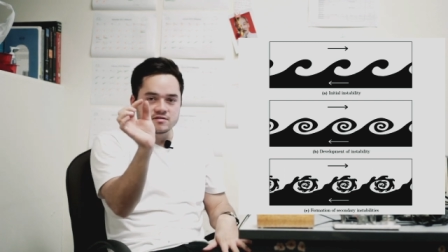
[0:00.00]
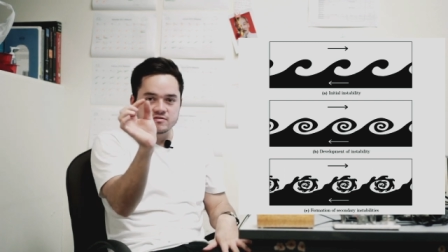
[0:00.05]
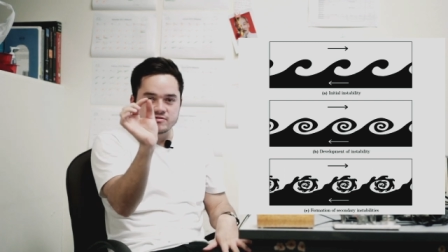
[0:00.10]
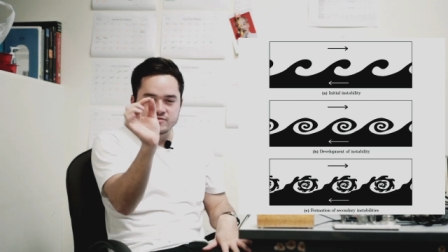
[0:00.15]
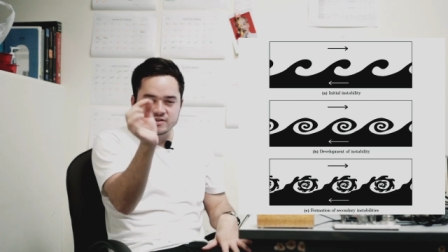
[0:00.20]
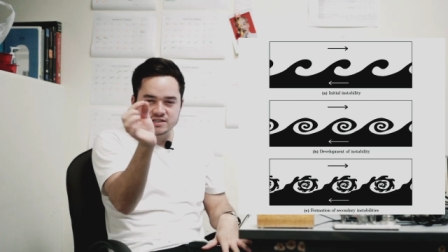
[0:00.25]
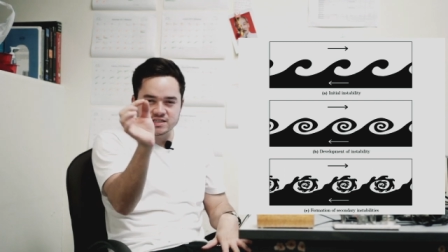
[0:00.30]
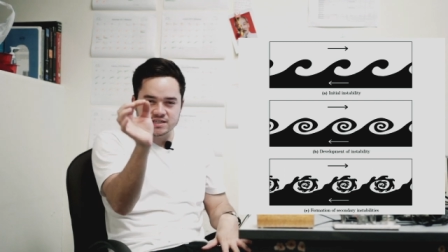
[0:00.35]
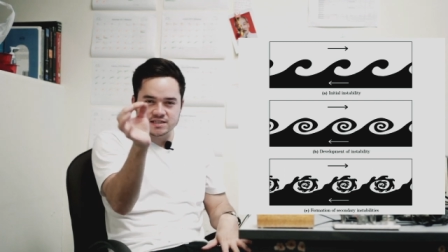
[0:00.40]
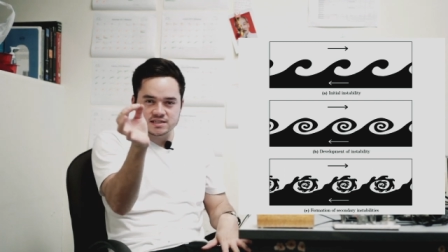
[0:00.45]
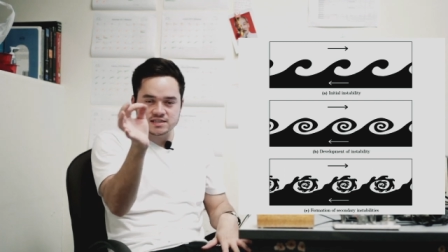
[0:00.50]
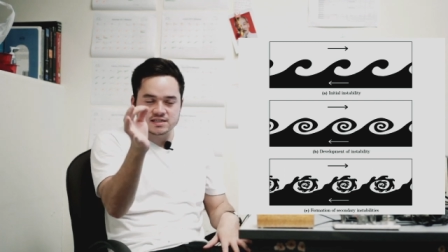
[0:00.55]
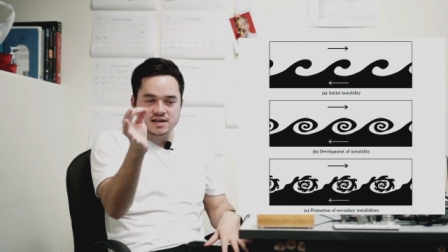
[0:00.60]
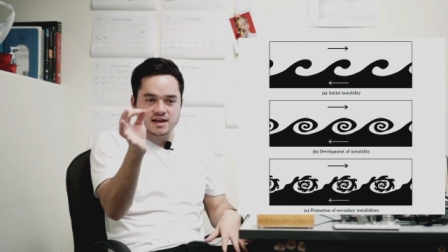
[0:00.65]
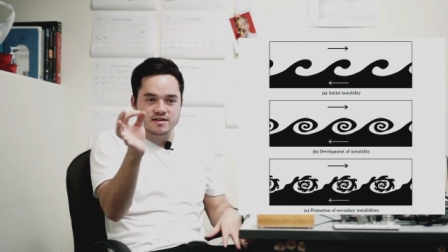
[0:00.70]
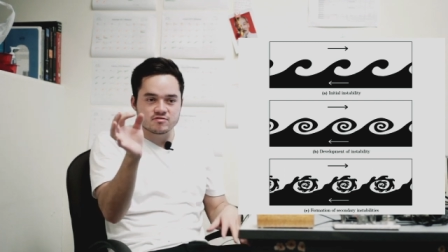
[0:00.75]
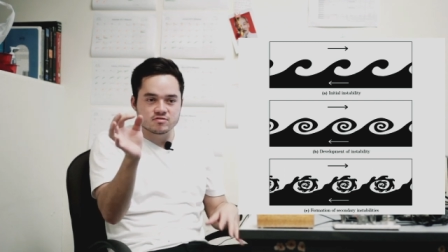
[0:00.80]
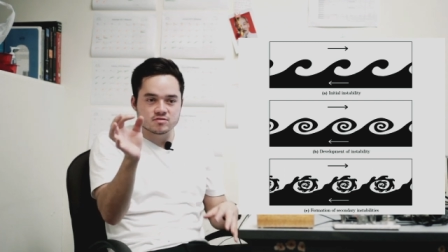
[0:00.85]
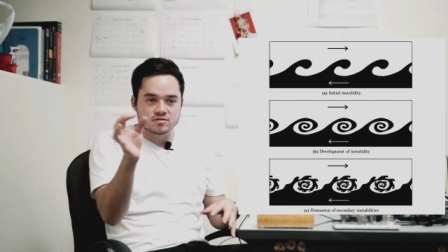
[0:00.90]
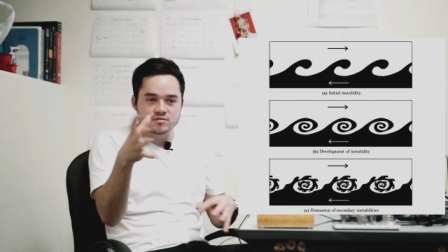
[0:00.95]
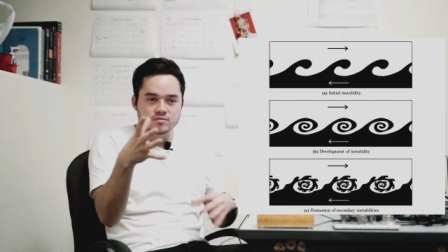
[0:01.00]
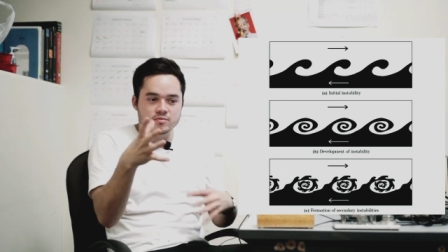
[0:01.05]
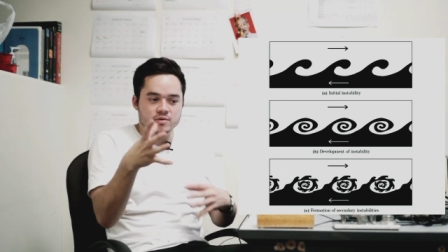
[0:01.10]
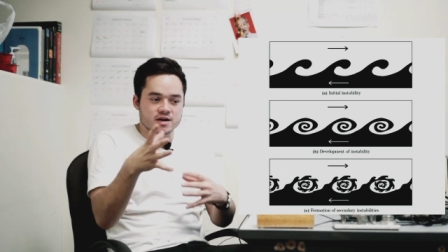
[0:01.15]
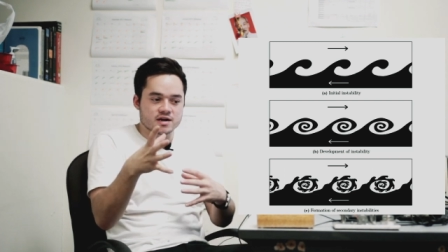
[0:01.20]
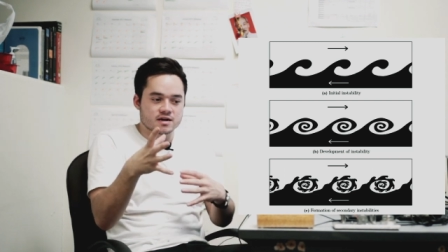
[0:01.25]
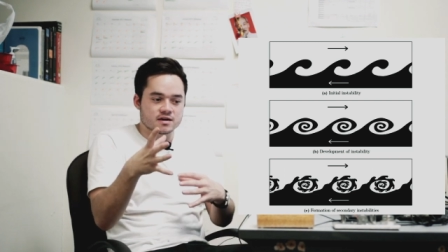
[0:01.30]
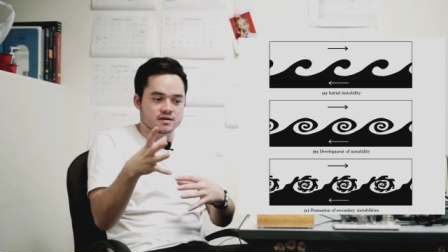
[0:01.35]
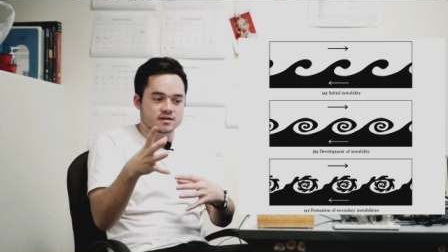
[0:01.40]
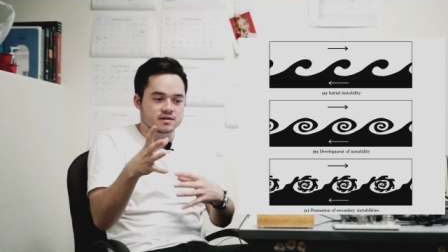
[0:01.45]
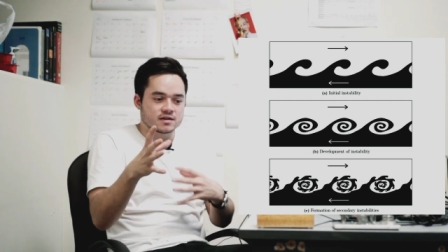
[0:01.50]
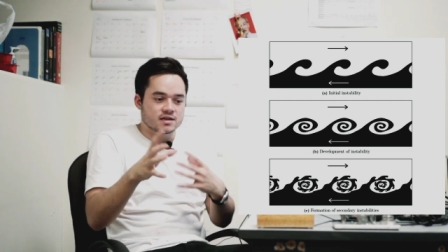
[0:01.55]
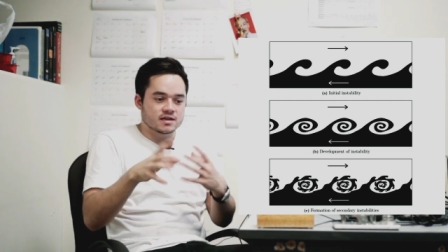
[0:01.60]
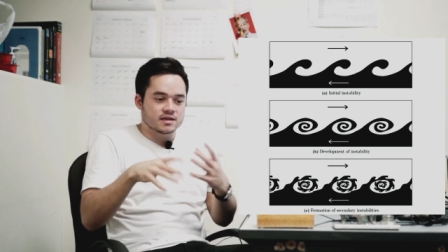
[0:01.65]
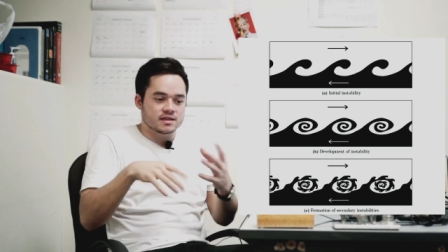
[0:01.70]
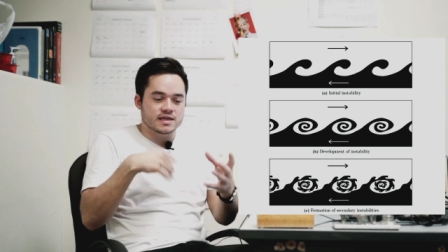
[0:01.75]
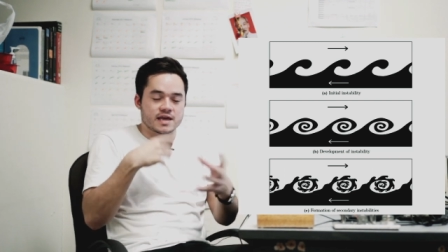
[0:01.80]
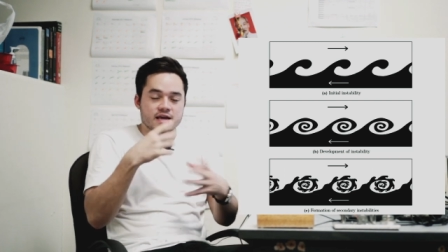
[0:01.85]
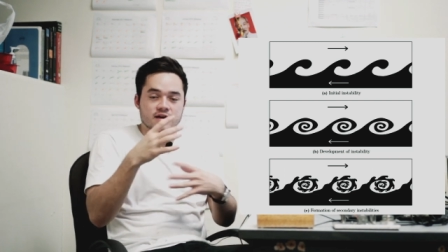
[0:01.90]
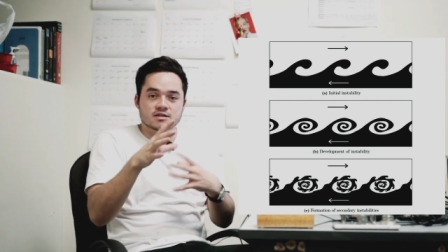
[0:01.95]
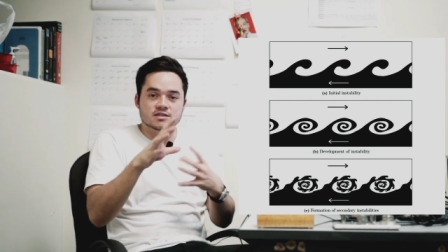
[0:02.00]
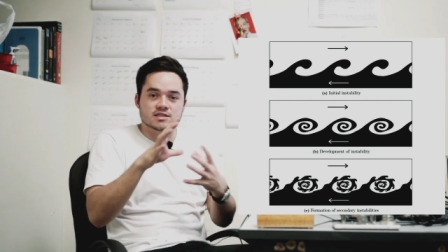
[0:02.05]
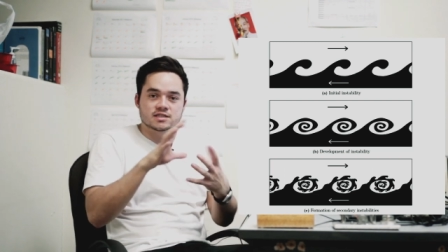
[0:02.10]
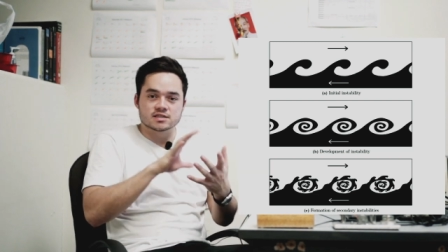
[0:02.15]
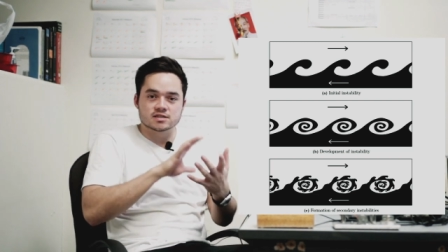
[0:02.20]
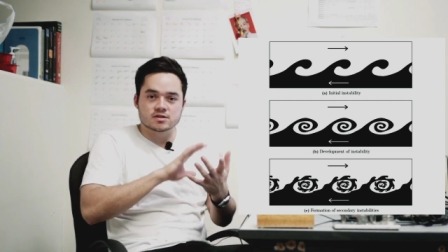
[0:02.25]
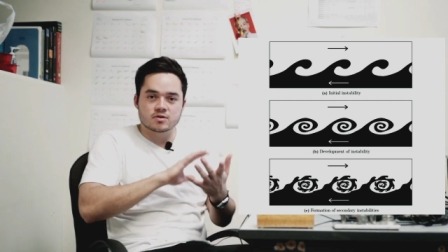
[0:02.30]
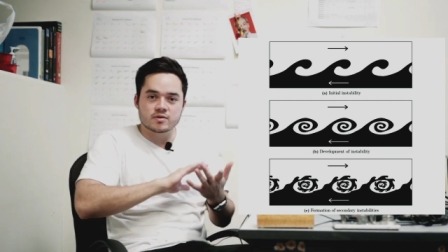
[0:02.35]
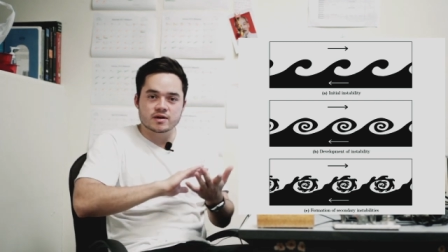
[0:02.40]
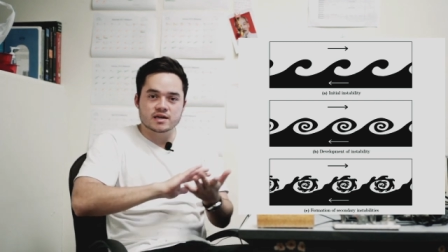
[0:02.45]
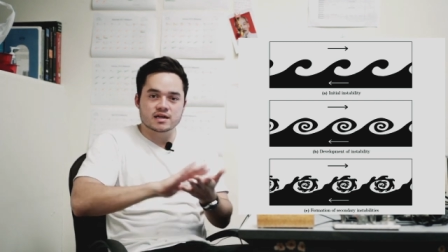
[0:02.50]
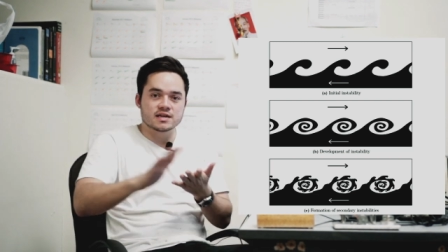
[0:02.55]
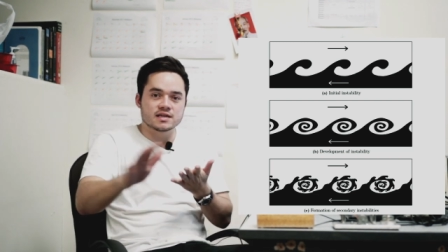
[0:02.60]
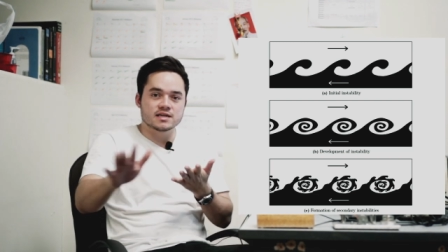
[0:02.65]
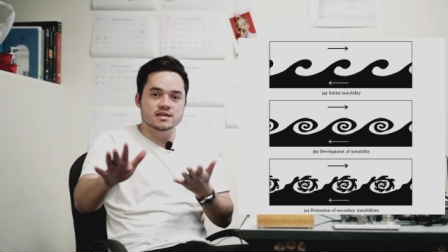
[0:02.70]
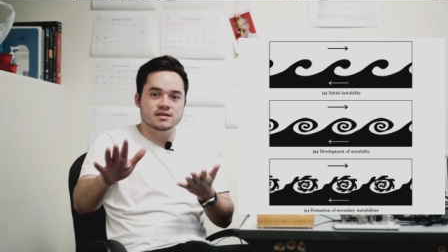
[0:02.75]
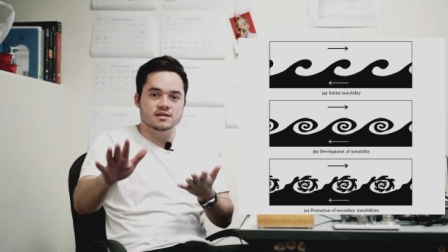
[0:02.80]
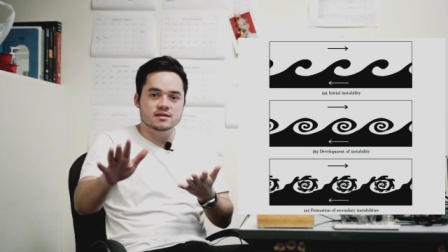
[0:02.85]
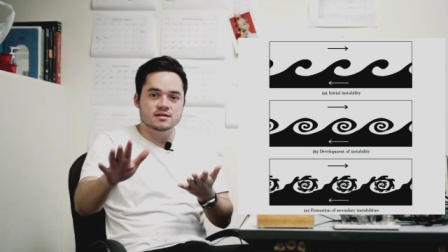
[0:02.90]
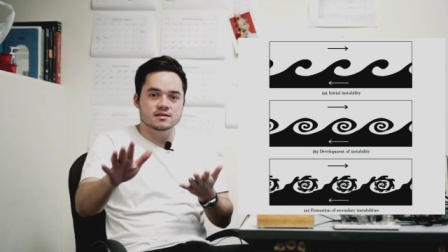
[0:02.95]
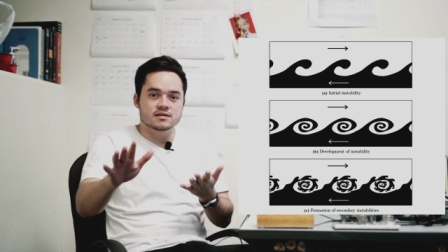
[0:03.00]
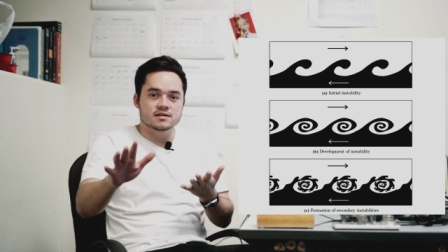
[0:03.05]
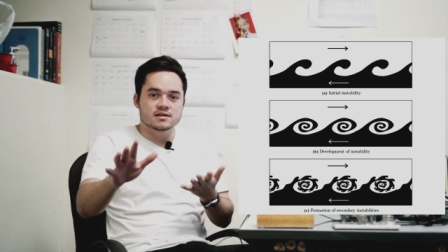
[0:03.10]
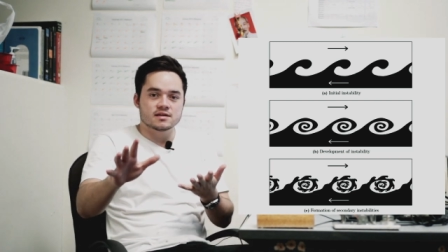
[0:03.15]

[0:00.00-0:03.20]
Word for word: viscous level where the energy is quickly